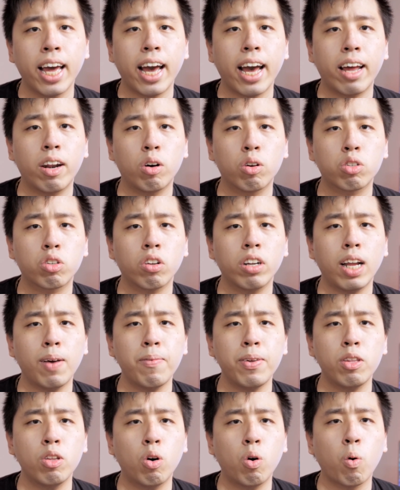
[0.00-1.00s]
And also let
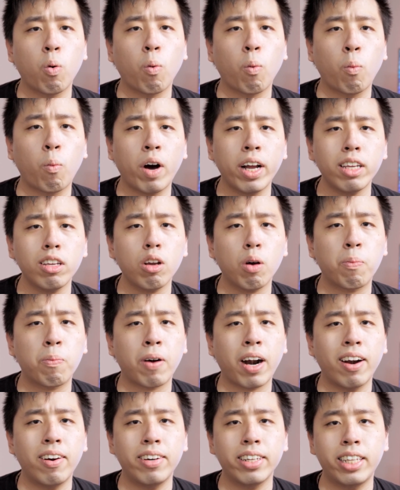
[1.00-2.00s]
me know what your
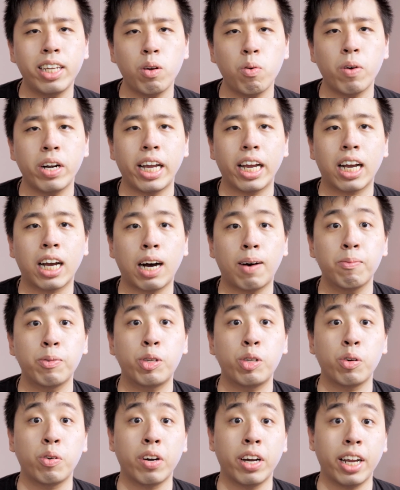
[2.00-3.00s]
priority when it
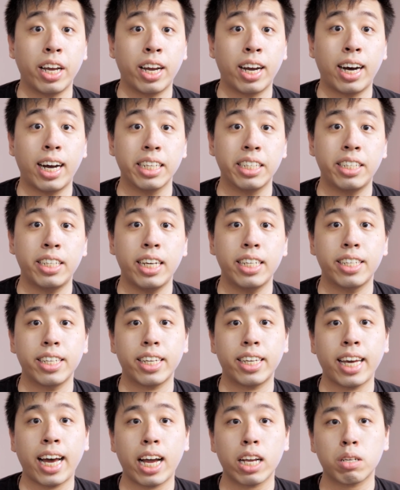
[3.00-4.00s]
comes to credit cards. Is
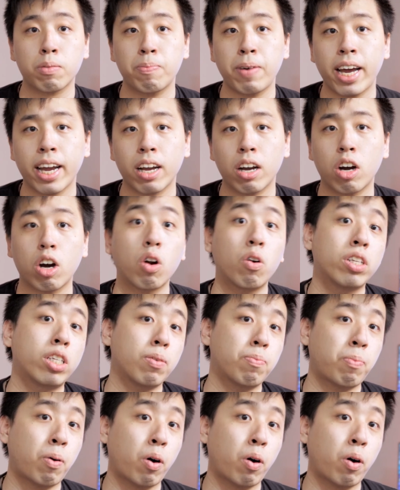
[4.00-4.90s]
it cashback or is it